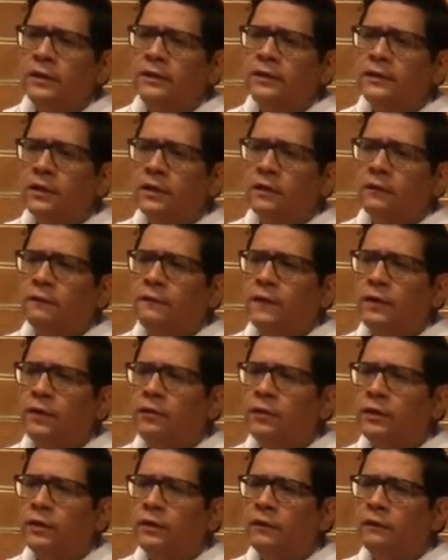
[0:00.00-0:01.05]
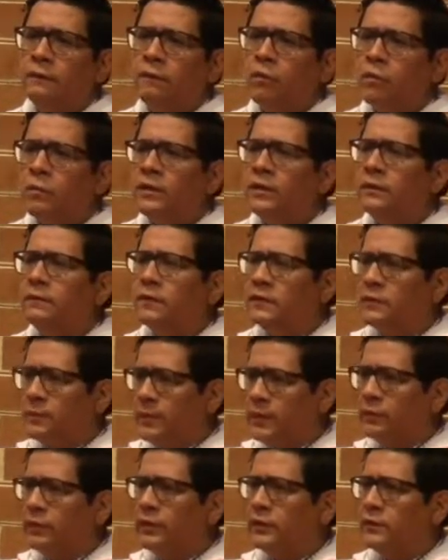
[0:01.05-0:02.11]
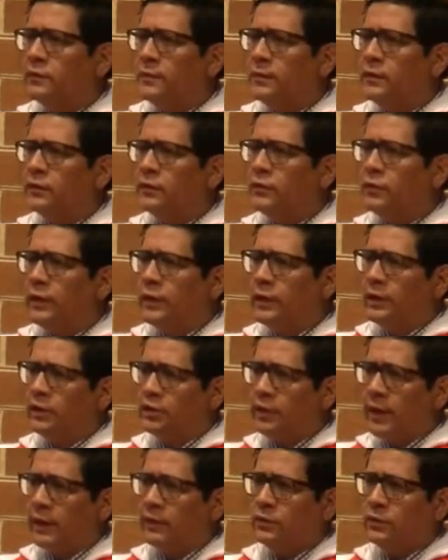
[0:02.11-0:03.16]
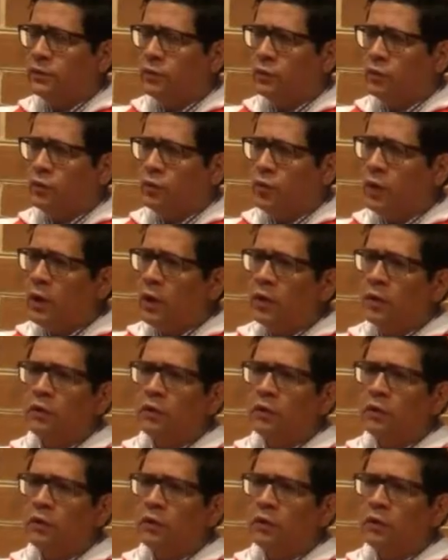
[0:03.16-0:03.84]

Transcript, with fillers: it is a very formative experience because you get a chance to